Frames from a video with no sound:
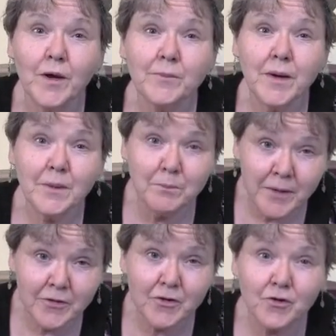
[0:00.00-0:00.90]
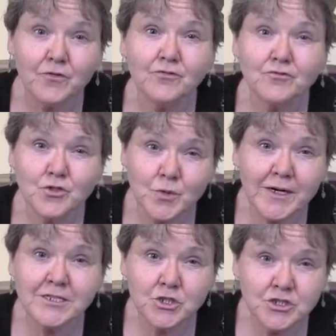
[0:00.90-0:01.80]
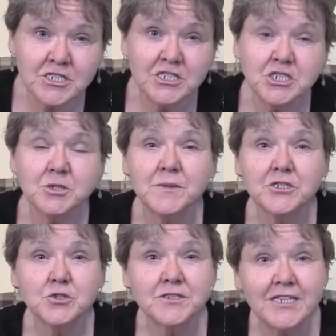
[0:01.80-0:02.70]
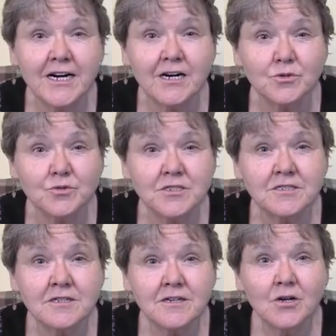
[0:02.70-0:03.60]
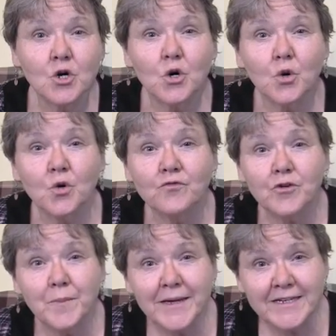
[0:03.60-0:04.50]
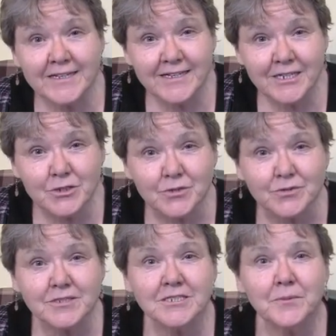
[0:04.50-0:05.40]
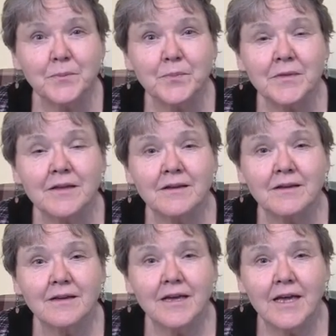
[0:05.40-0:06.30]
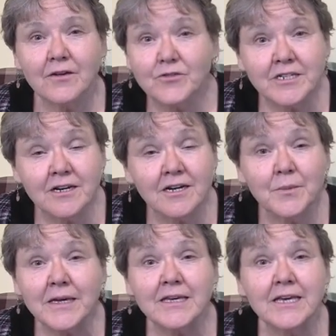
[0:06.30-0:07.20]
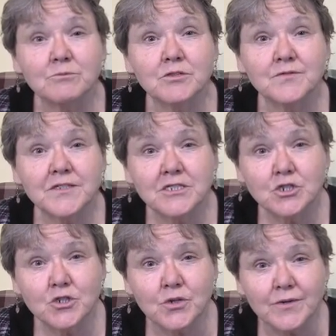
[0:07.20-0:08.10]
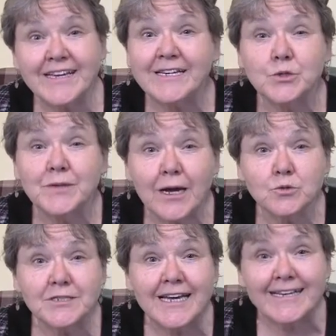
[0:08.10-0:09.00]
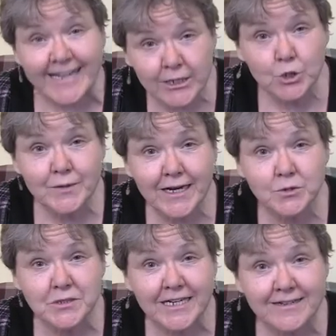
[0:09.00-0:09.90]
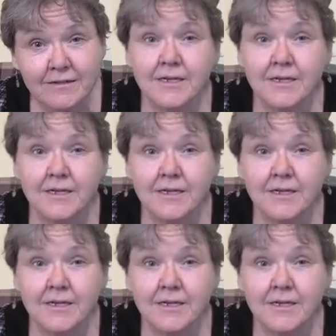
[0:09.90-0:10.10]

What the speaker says: my mother tried to teach me to dowse over many years, every time I came to visit her, "Can you dowse yet? Can you dowse yet?"